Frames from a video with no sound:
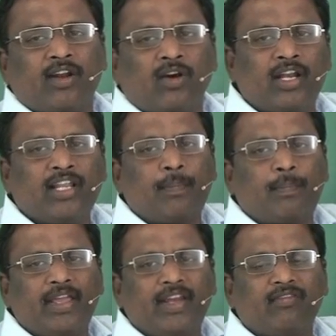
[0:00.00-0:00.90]
Then only
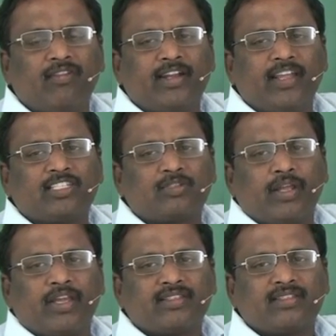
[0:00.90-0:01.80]
the pairing will
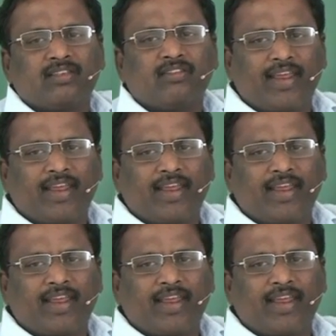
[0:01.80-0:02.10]
take place.